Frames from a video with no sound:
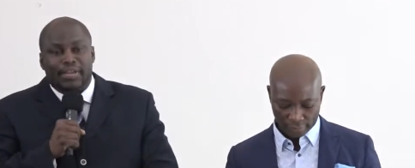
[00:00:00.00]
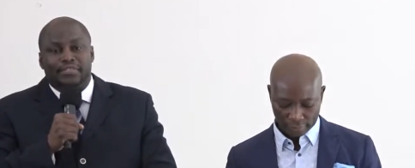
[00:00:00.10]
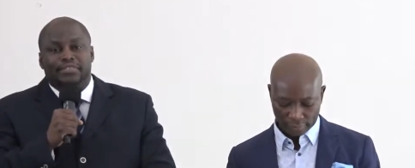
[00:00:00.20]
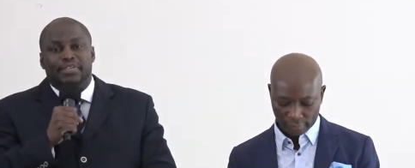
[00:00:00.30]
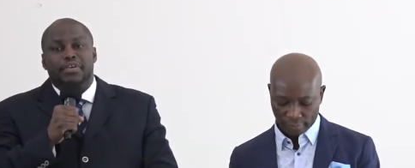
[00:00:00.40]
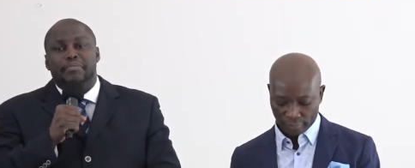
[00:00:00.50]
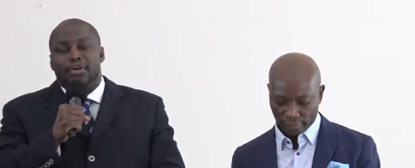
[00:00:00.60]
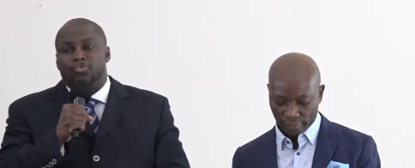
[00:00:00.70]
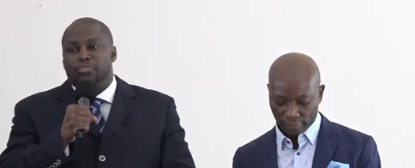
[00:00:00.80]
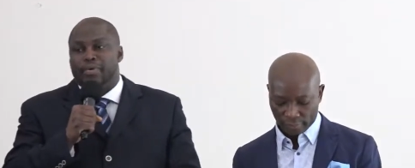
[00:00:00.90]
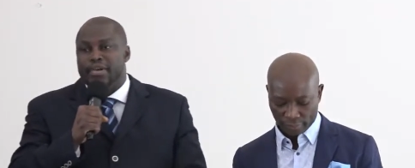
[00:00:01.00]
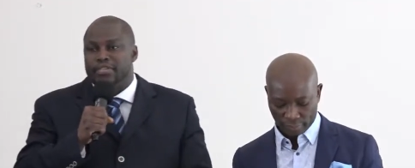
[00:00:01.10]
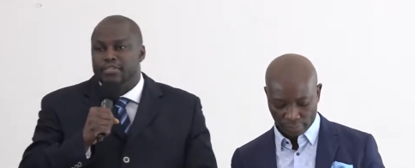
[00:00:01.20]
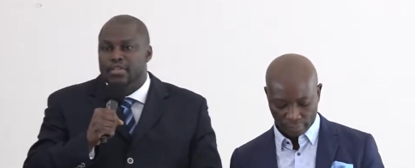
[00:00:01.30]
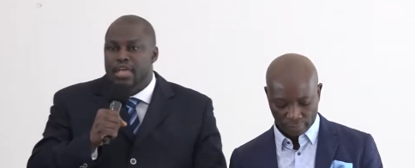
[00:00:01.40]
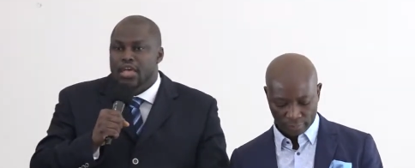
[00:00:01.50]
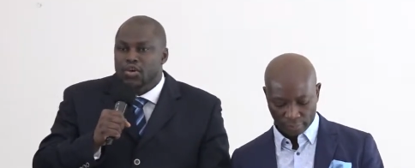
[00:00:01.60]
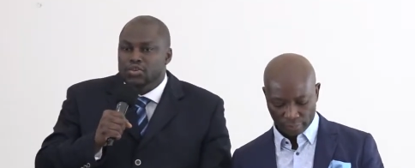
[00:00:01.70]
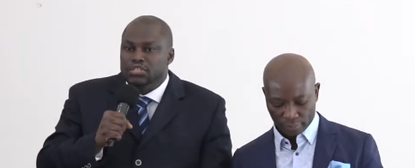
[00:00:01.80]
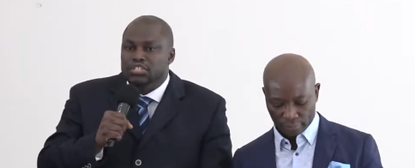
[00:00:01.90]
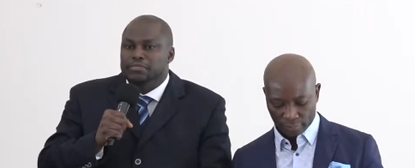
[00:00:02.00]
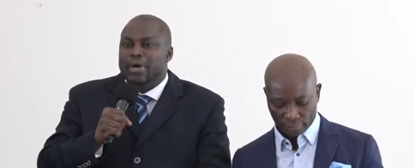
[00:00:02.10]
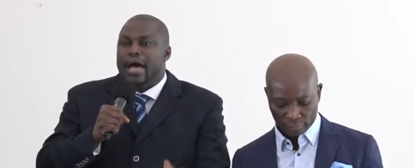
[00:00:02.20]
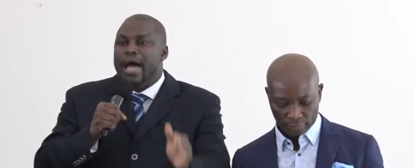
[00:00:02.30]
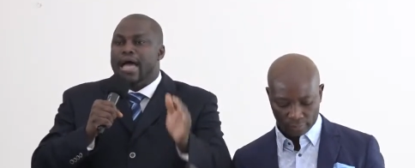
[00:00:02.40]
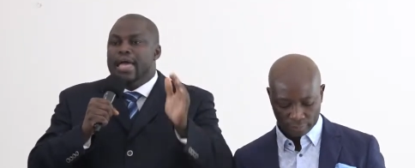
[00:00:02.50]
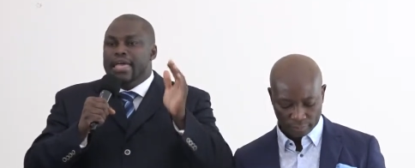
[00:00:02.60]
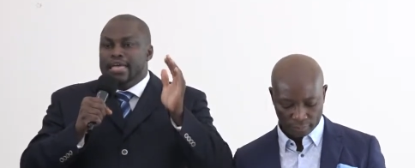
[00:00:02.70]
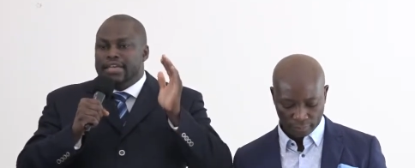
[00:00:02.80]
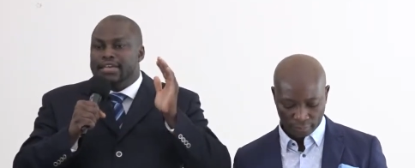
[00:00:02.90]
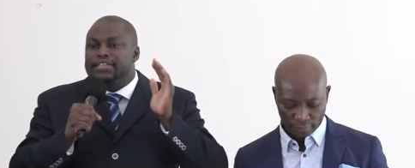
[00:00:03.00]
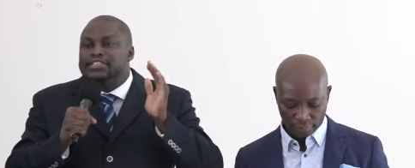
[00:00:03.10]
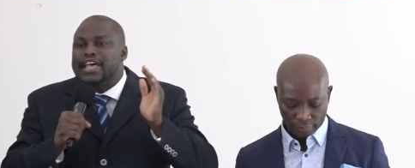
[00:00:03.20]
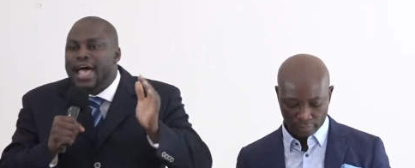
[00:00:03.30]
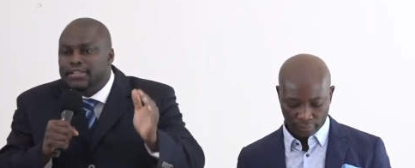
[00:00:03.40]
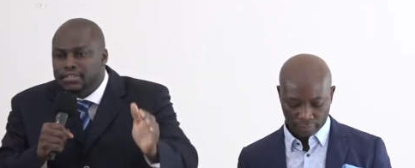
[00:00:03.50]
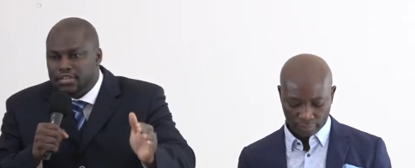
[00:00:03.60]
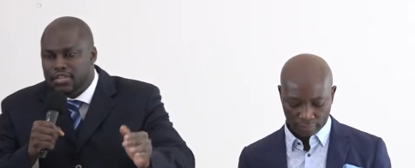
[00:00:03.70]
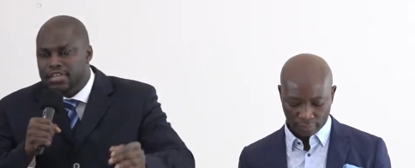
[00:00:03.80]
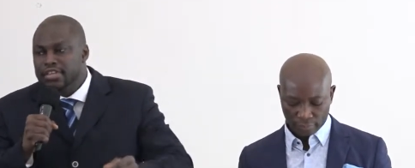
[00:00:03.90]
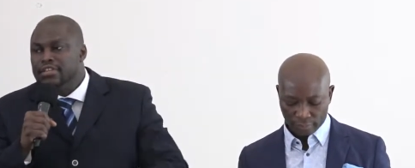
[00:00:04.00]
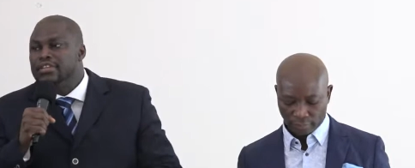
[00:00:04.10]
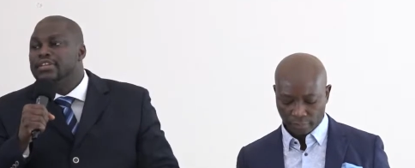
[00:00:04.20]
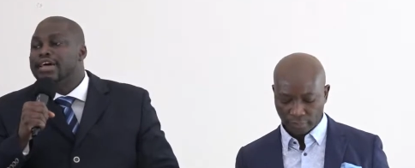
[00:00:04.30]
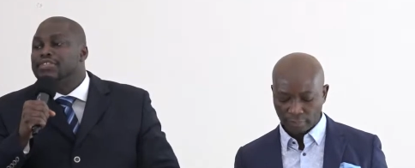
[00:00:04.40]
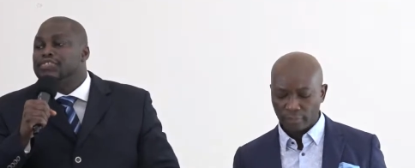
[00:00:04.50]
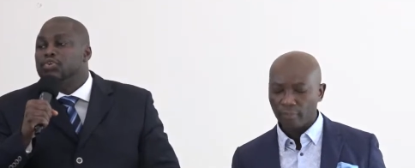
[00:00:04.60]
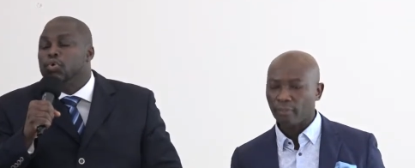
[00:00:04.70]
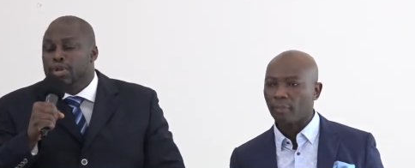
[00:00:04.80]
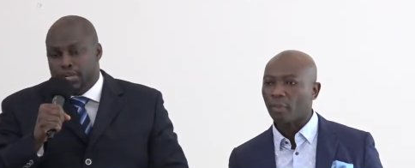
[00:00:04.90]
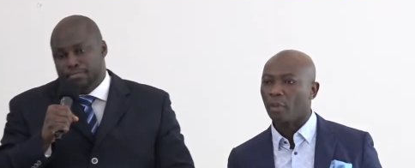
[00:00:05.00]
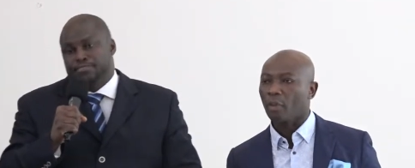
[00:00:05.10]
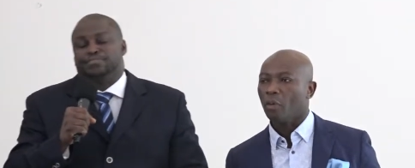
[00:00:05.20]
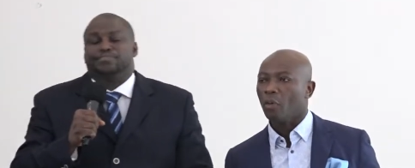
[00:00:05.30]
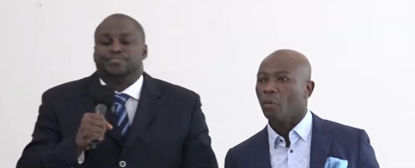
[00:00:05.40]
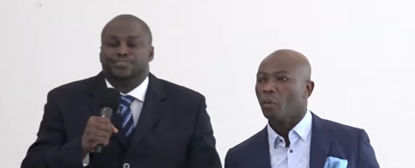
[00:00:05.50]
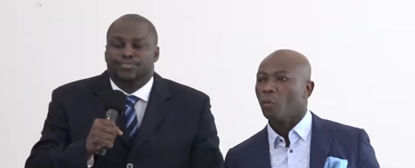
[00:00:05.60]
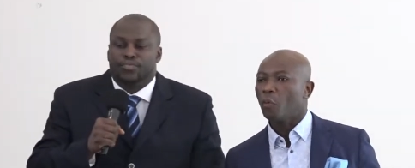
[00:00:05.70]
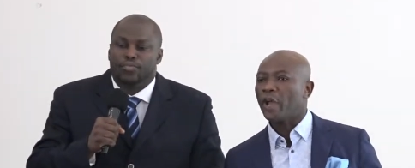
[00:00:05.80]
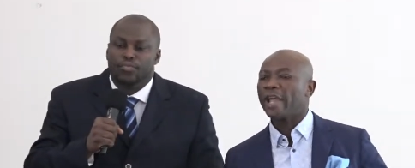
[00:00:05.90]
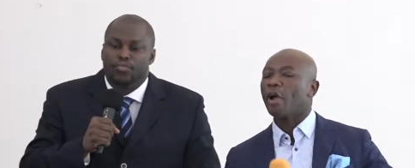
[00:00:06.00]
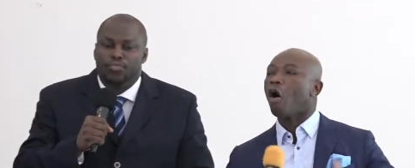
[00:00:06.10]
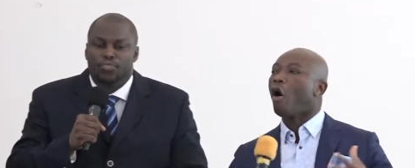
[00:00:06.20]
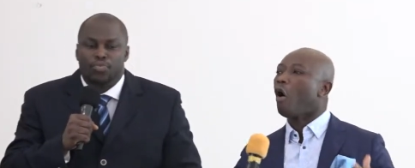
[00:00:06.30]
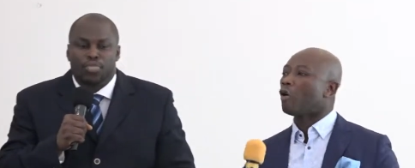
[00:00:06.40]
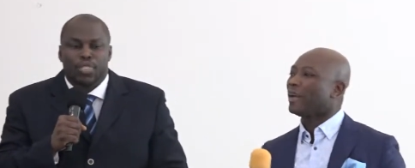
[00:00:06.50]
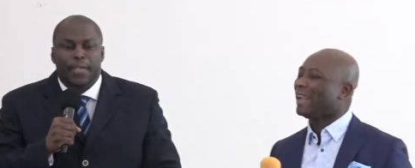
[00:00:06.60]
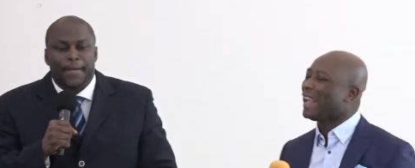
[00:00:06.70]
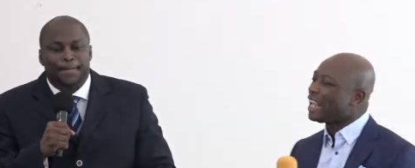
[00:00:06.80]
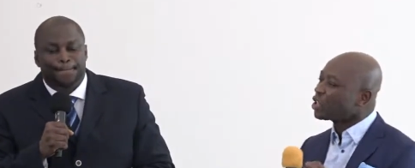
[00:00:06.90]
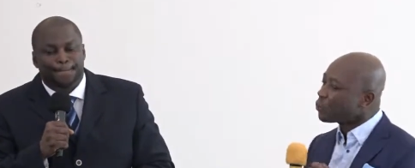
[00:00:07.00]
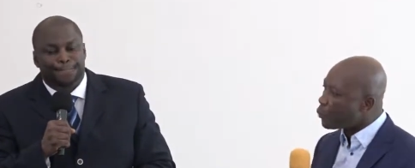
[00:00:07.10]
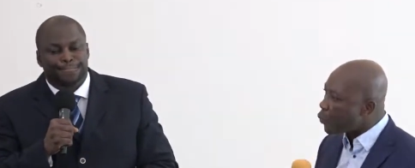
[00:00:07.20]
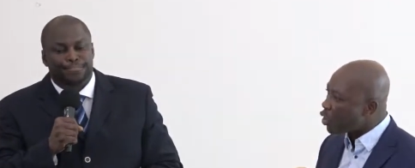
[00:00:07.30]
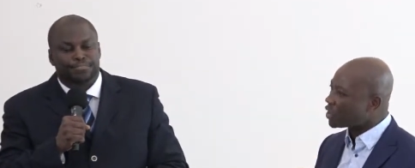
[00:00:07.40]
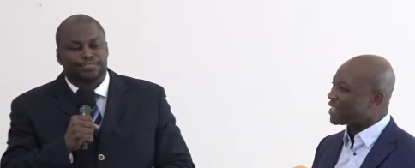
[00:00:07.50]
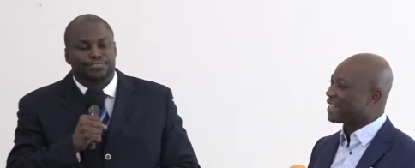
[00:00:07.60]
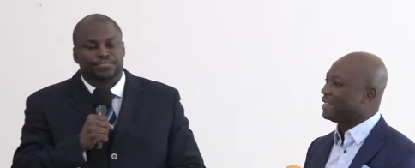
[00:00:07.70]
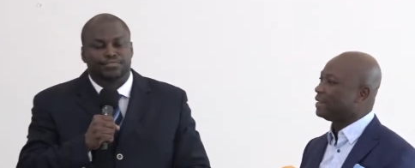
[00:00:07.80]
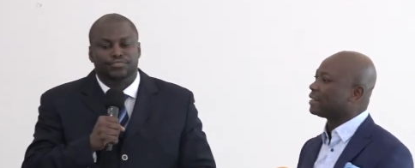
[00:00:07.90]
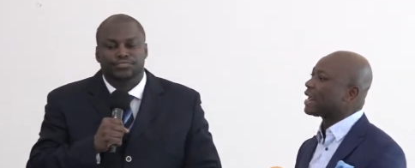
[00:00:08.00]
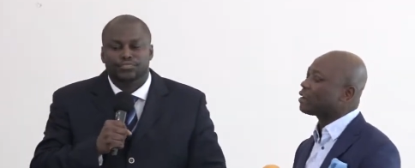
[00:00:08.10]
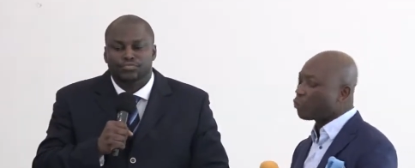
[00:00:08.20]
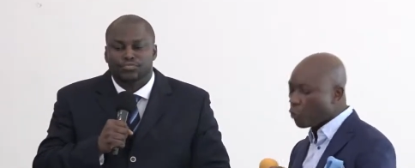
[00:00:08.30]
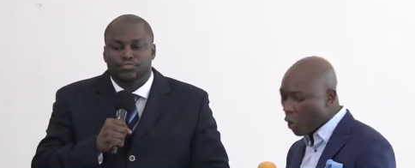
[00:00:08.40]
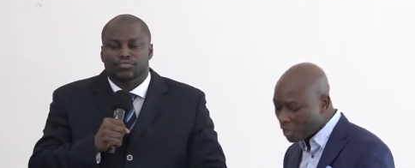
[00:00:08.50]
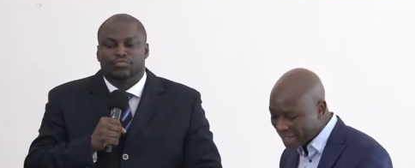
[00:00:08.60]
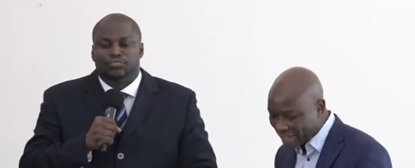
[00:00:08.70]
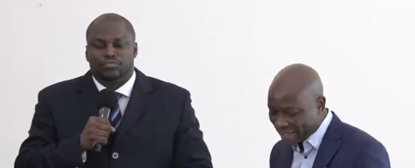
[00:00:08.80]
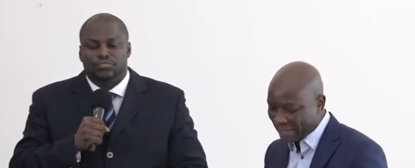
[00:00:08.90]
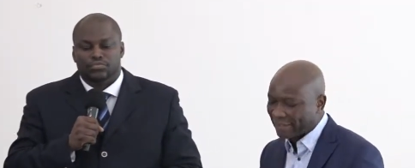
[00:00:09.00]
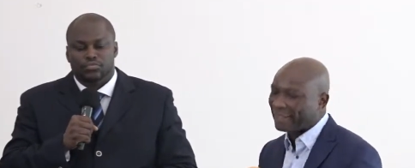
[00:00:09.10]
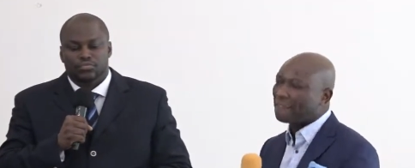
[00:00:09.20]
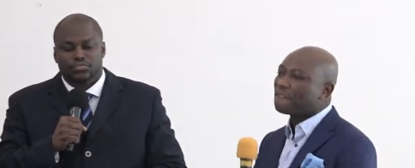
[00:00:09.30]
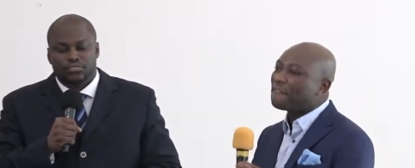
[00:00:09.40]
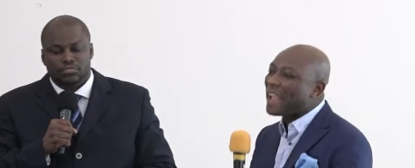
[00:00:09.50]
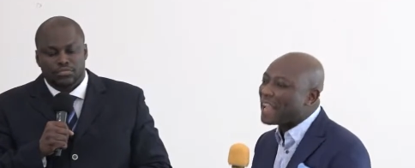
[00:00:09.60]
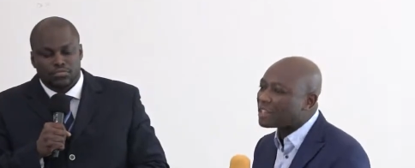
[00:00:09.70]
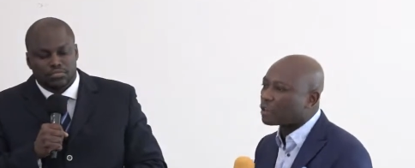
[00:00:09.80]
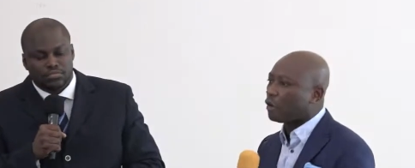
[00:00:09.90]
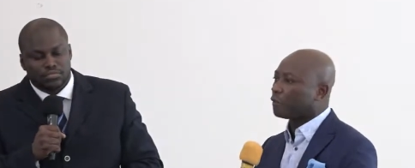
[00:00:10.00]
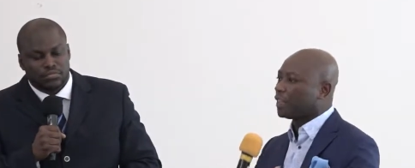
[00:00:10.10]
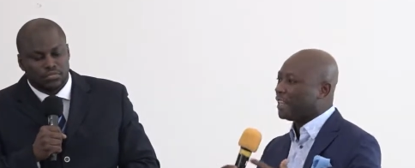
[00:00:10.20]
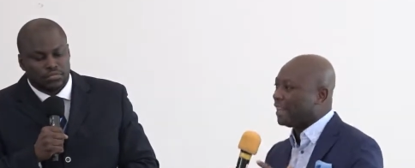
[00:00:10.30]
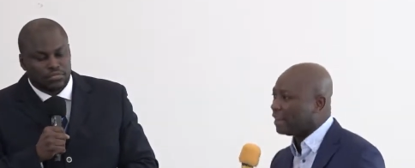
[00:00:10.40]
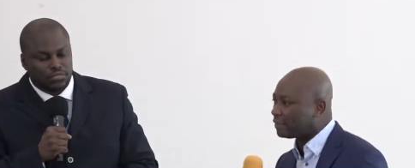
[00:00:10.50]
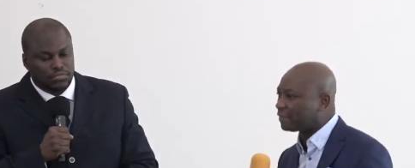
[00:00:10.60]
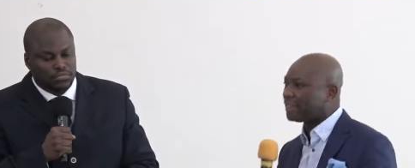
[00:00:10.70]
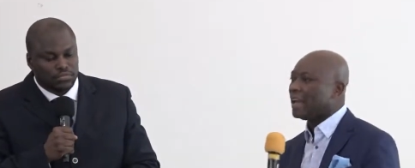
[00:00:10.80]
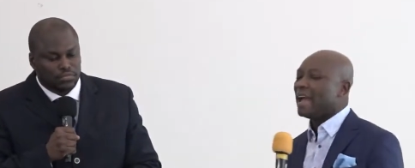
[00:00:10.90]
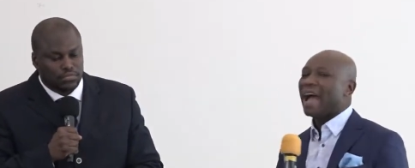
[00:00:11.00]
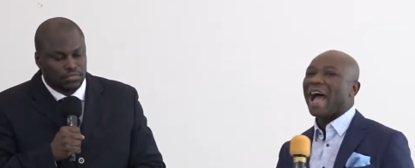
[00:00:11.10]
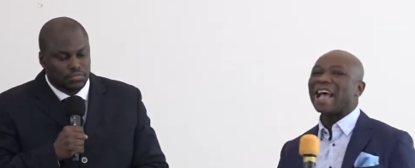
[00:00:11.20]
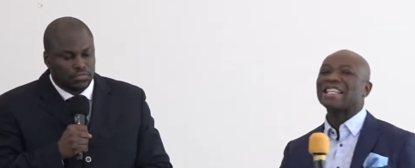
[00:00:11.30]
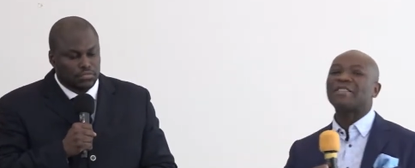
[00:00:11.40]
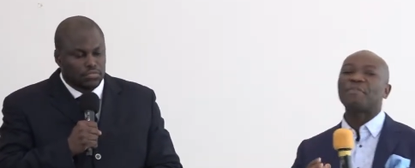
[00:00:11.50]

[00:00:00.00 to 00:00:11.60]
Speaker 1: das Thema sprechen, und zwar gesandt in die Nationen.
Speaker 2: We all, each person that walks the face of the earth has